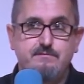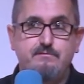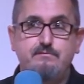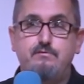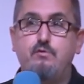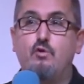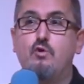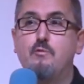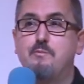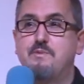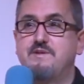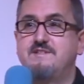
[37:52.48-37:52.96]

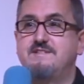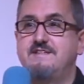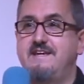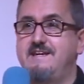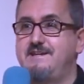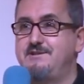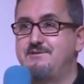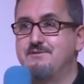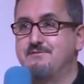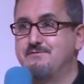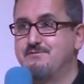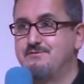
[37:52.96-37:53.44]

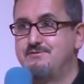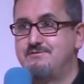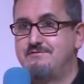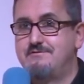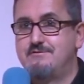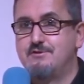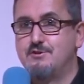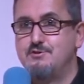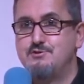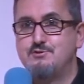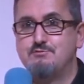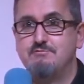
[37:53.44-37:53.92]
4% of
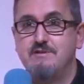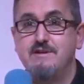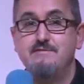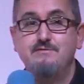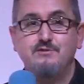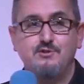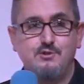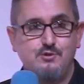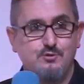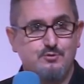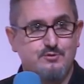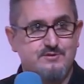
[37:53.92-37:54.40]
gross
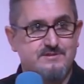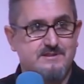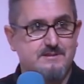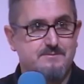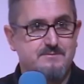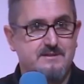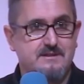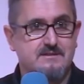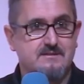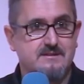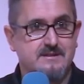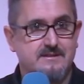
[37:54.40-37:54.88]
revenue or
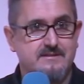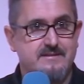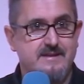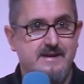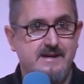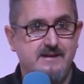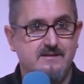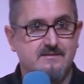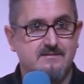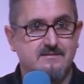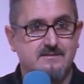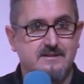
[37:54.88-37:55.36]
something like
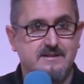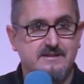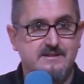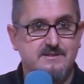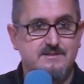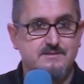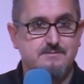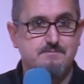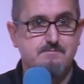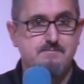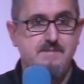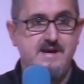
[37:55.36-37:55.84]
that. Like
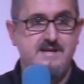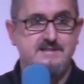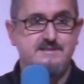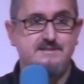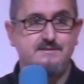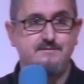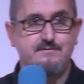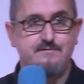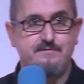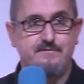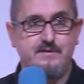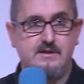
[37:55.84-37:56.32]
it's
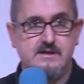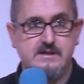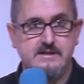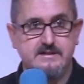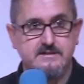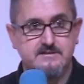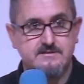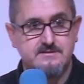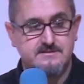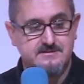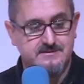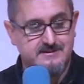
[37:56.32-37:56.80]
massive
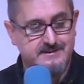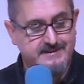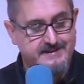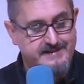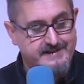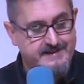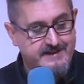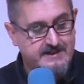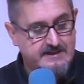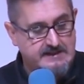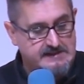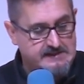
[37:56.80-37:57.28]
fines.
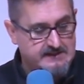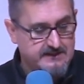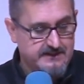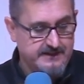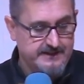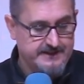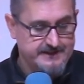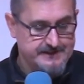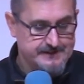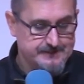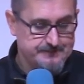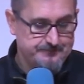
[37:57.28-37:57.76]

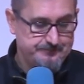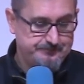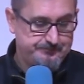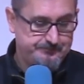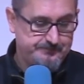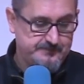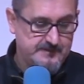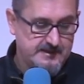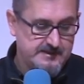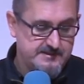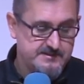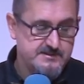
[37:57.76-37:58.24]
Um,
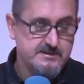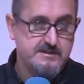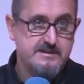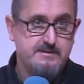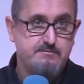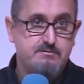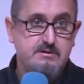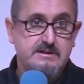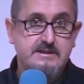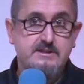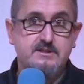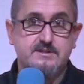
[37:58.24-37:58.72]
so
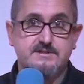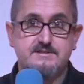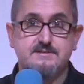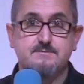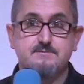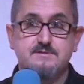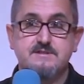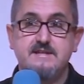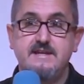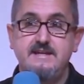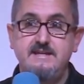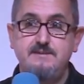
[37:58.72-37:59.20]
they've really got
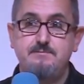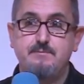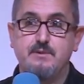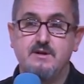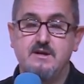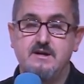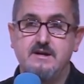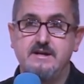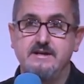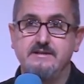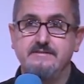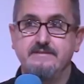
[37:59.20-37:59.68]
some teeth
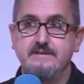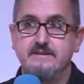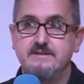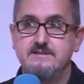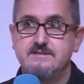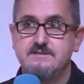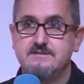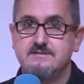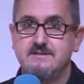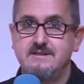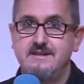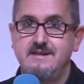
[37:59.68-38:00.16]
behind
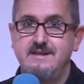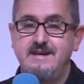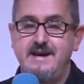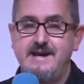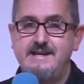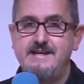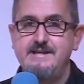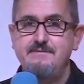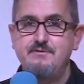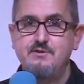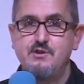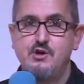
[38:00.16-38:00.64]
this.
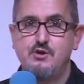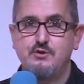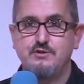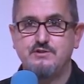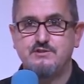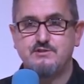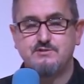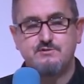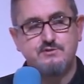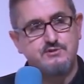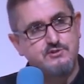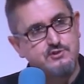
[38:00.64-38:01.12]
And even though
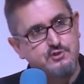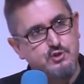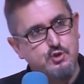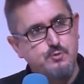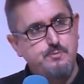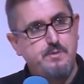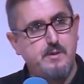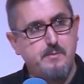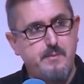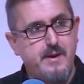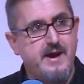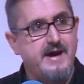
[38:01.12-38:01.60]
it's
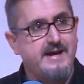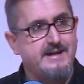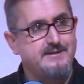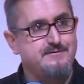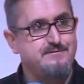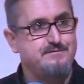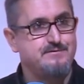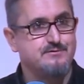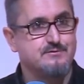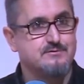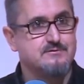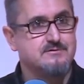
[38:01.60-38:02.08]
super
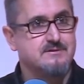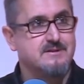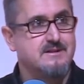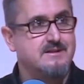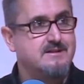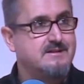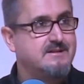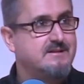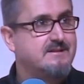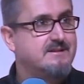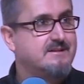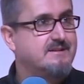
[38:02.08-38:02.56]
painful,
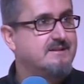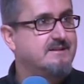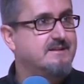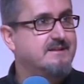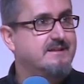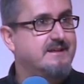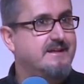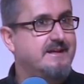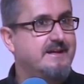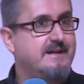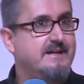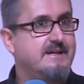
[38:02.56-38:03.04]

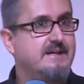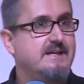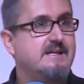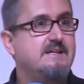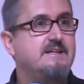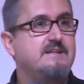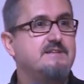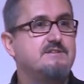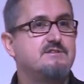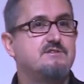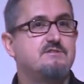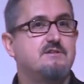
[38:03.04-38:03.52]

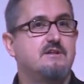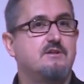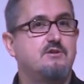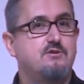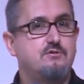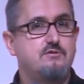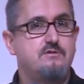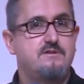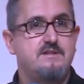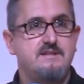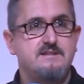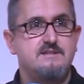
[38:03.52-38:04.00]
it is a
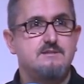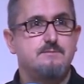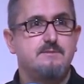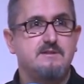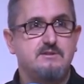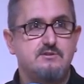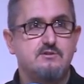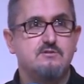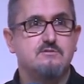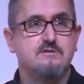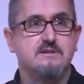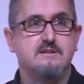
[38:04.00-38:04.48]
good thing to be
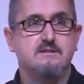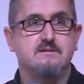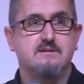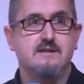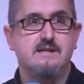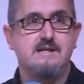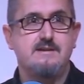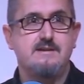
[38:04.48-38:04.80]
doing, and